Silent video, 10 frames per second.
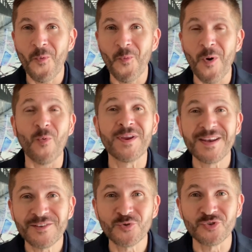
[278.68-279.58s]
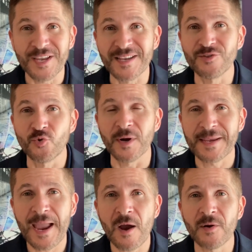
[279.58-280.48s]
what we need to take into
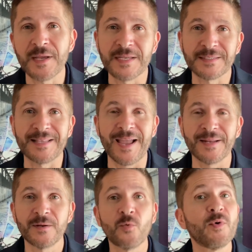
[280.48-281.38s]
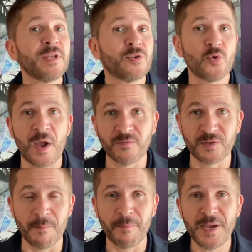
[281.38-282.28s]
account is that we need to have
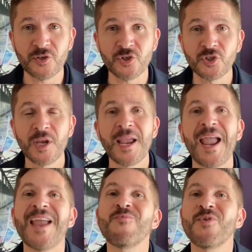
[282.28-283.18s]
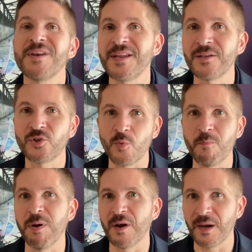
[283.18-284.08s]
some patience and we need to
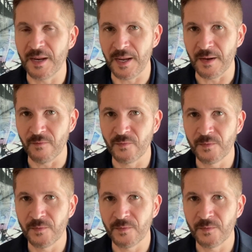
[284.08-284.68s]
believe.